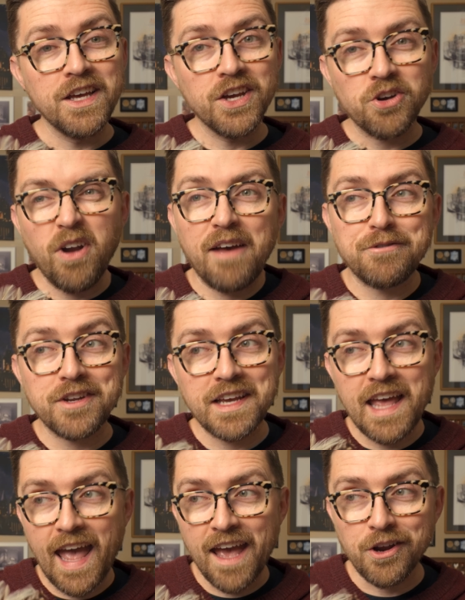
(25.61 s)

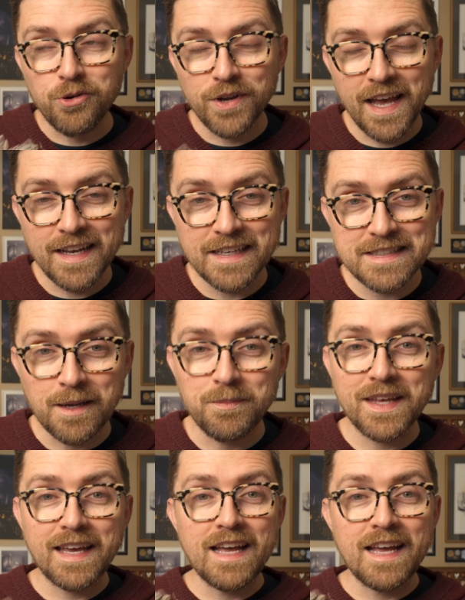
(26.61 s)
crafting, and creating something